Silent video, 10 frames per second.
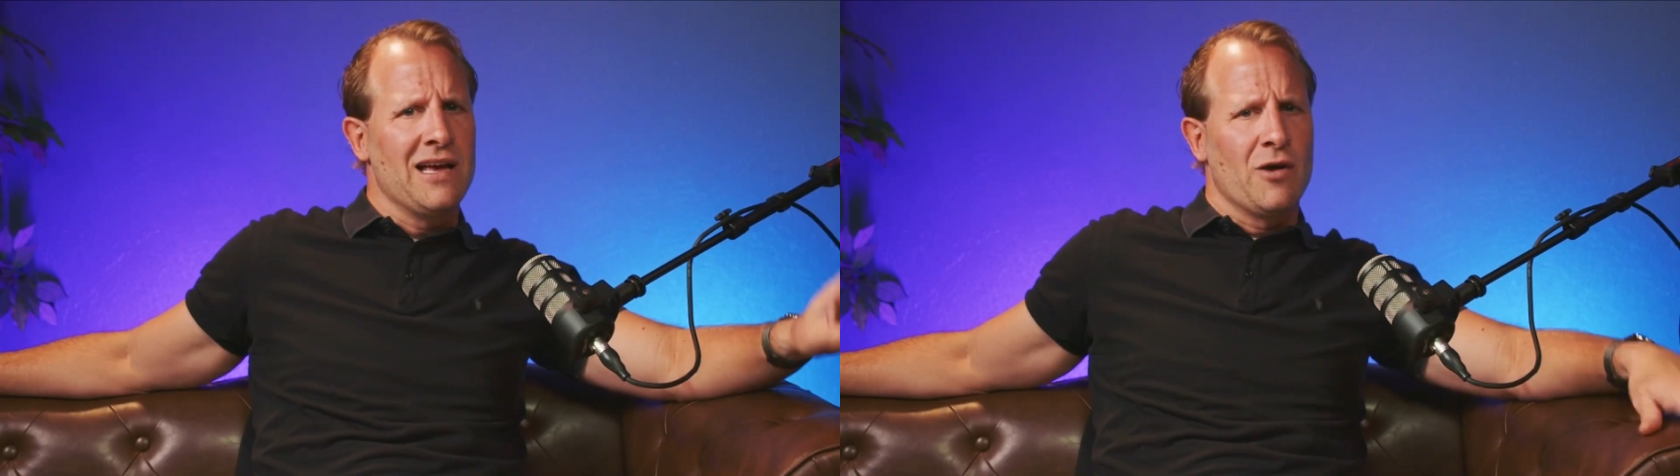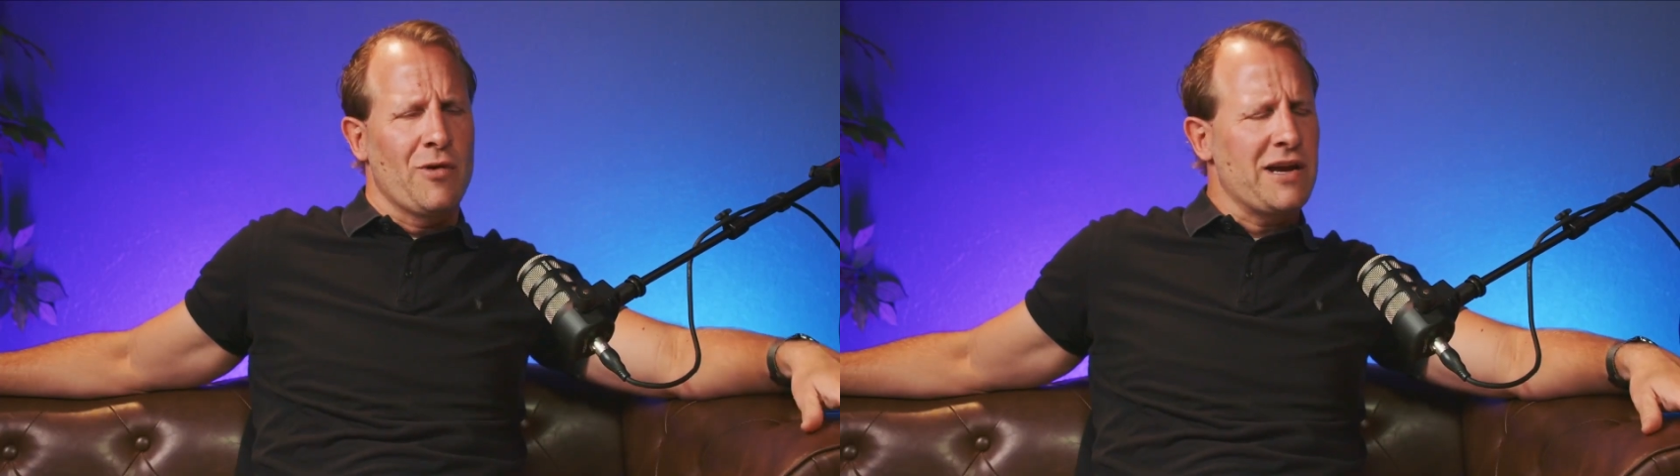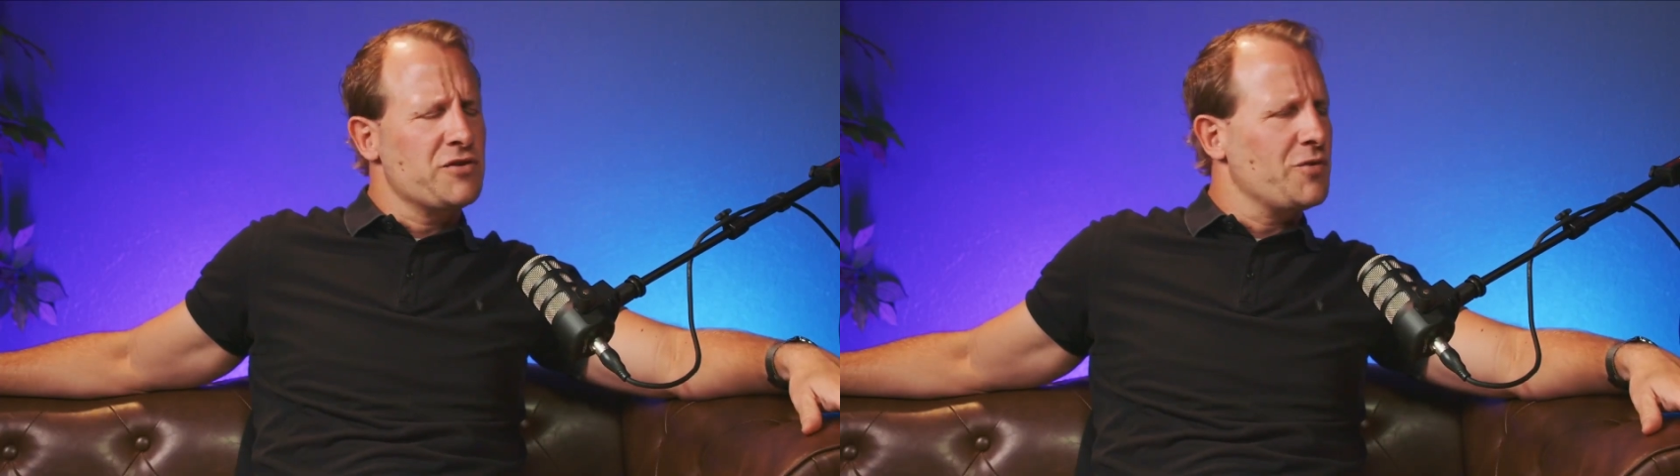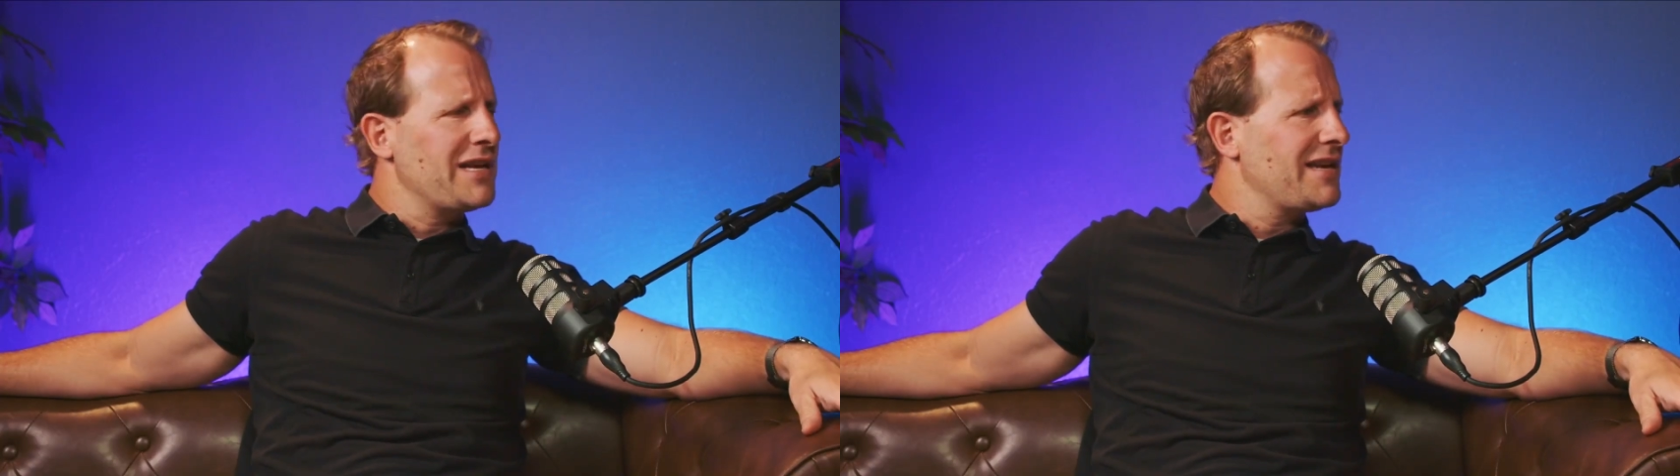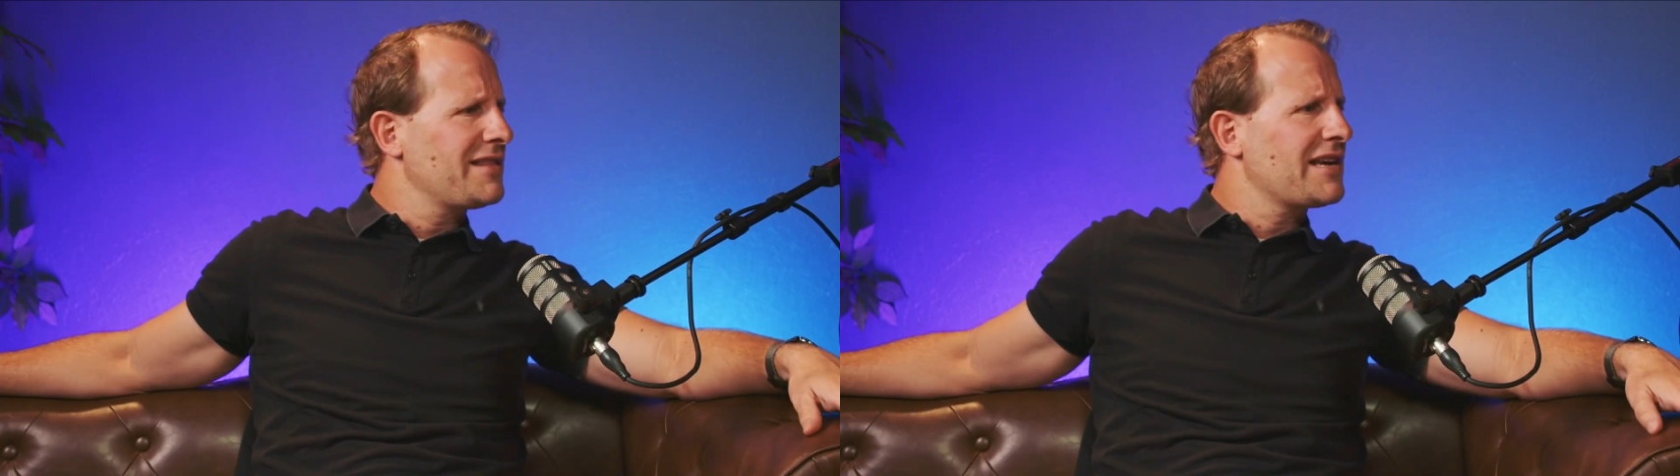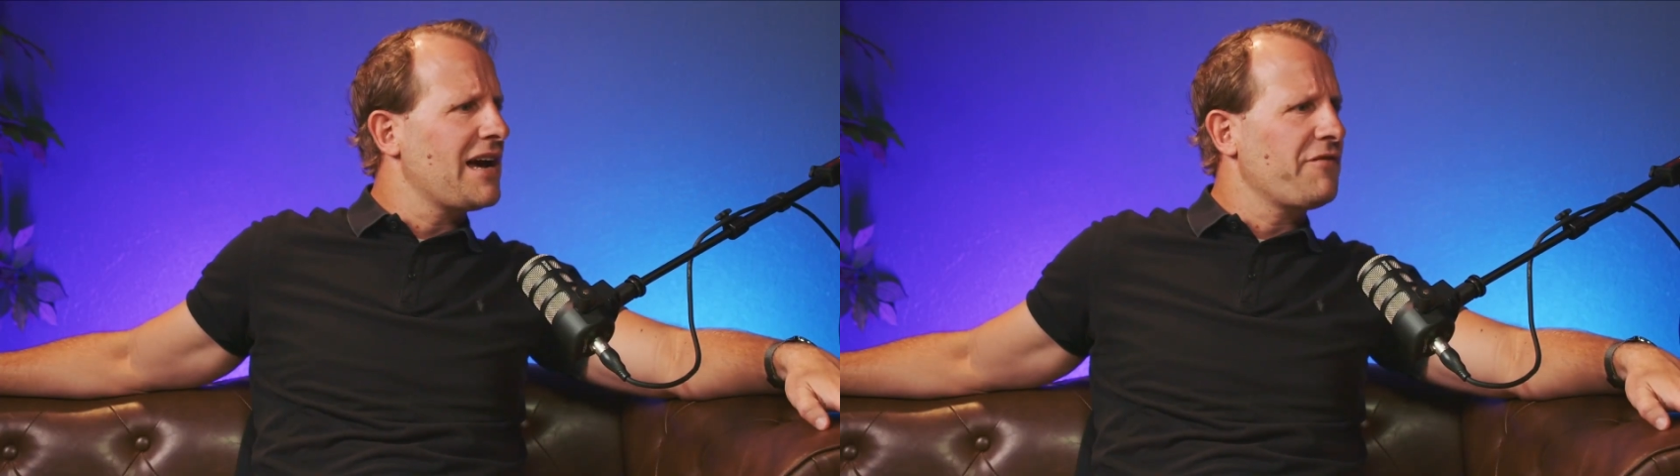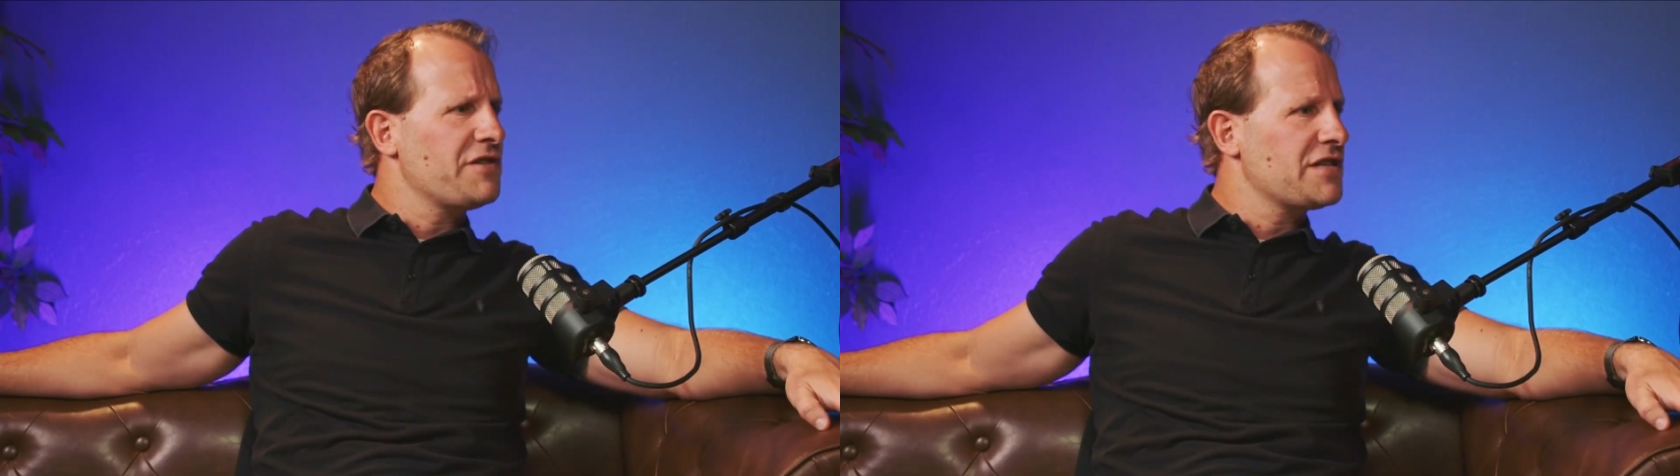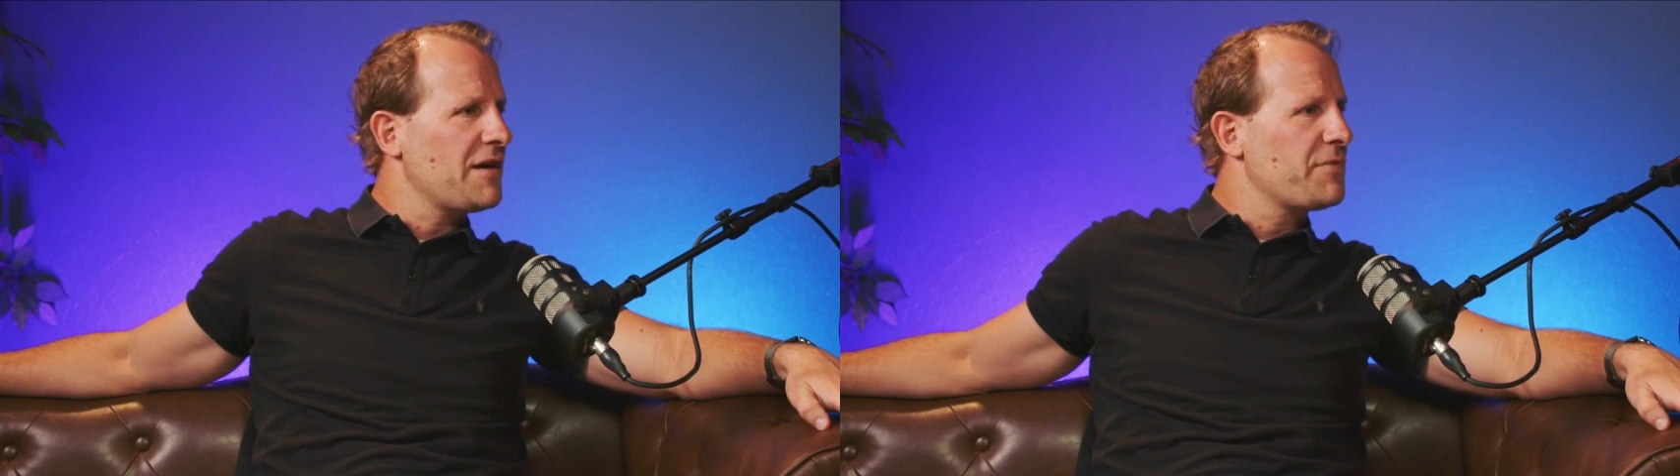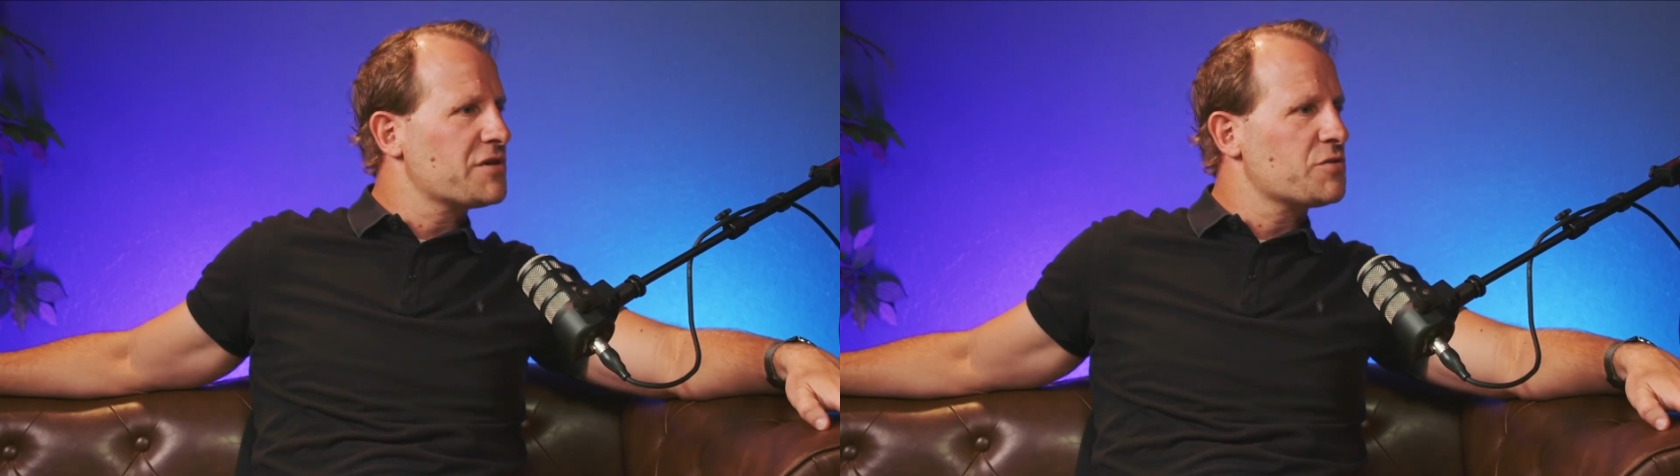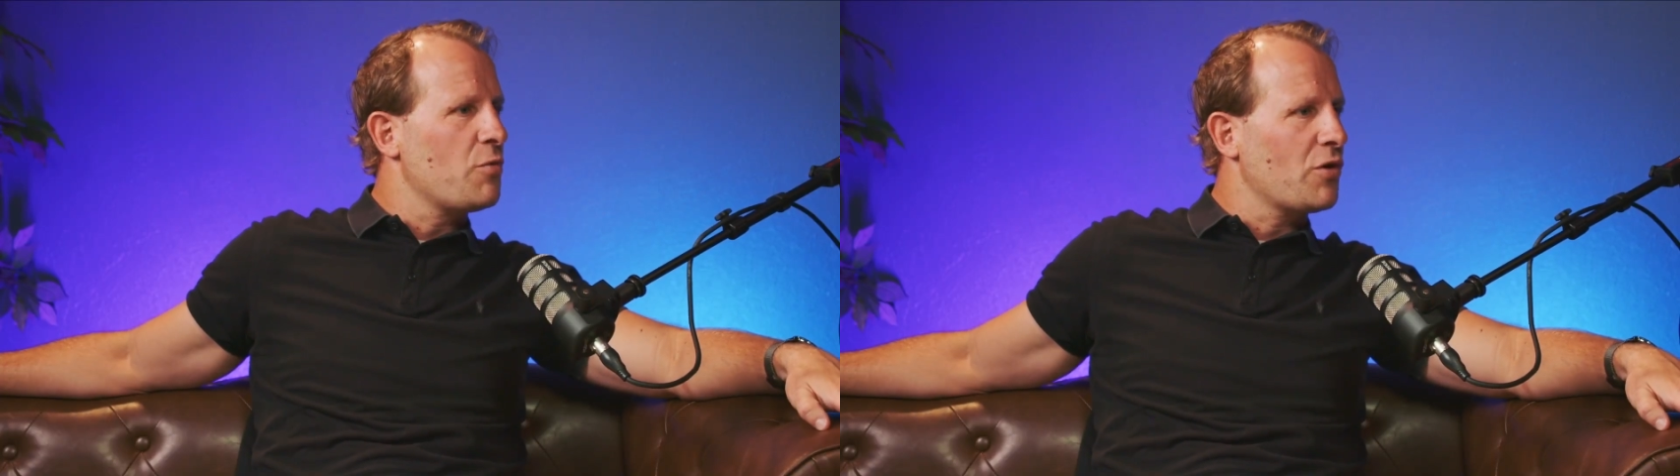ran into a kid at the coffee shop
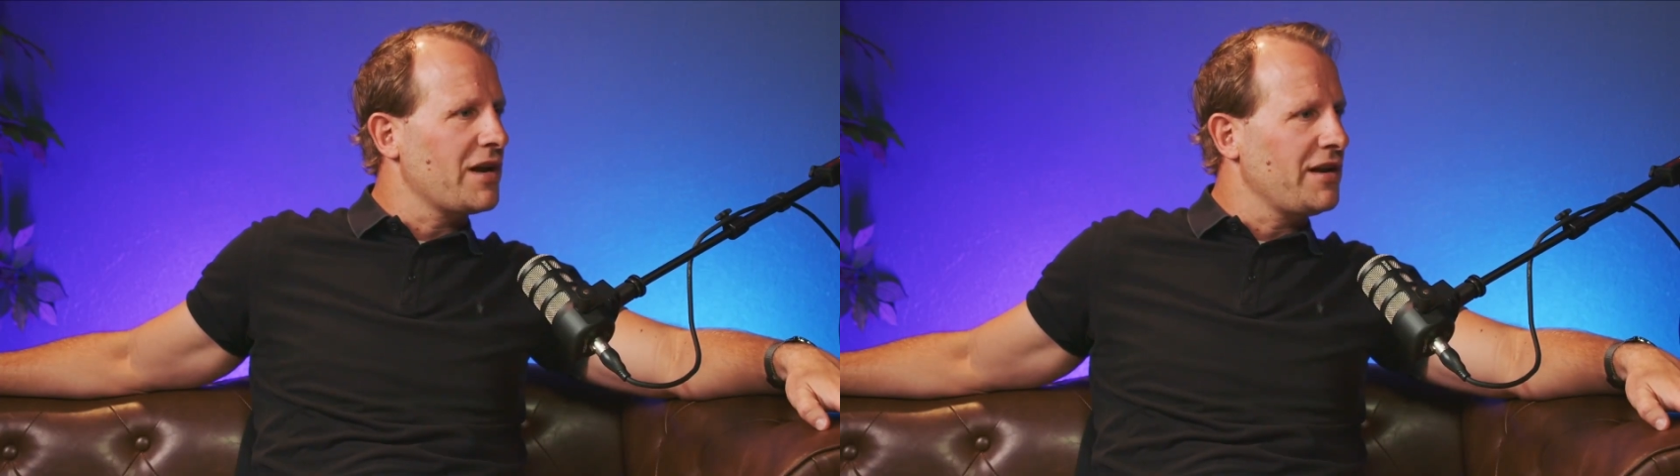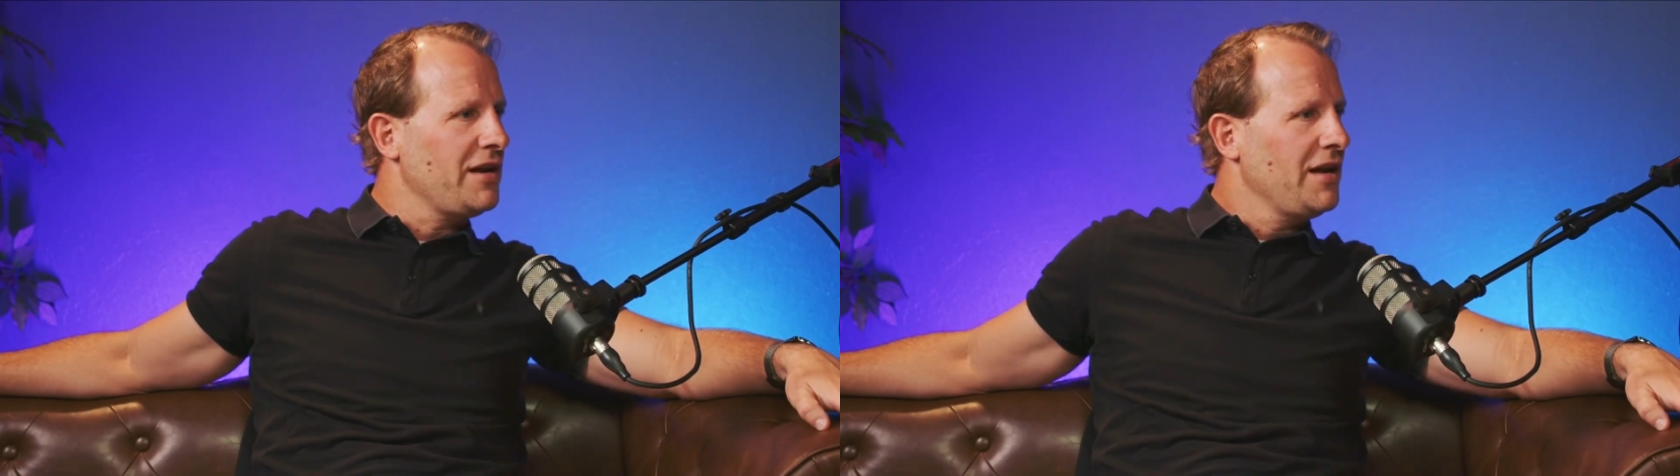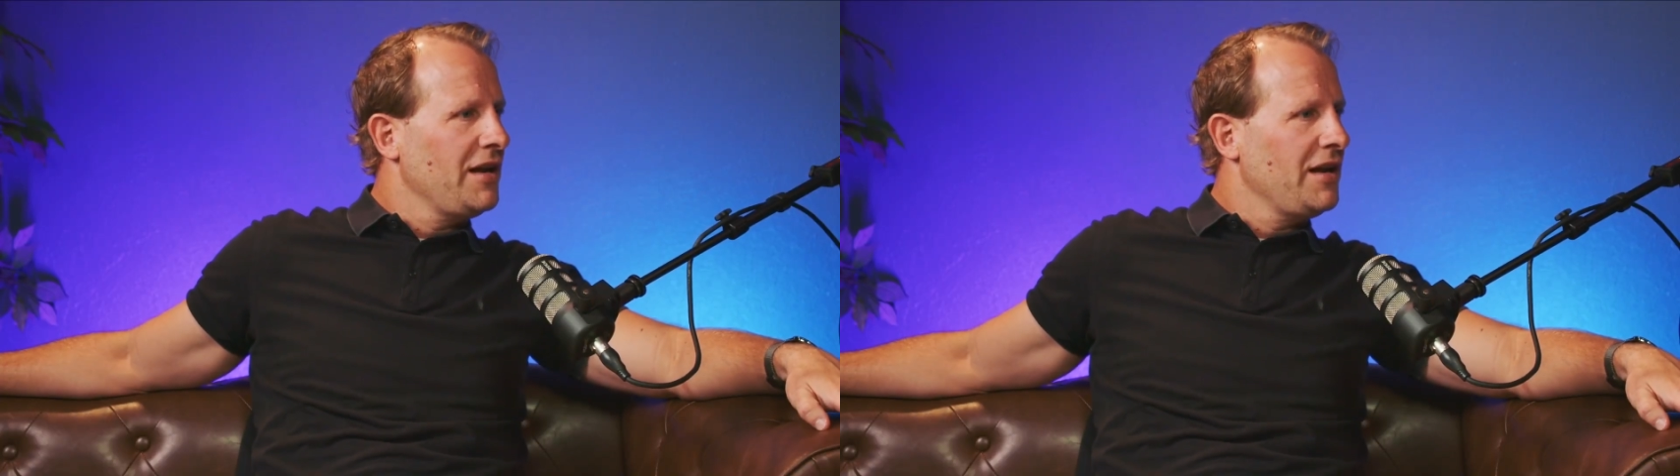this morning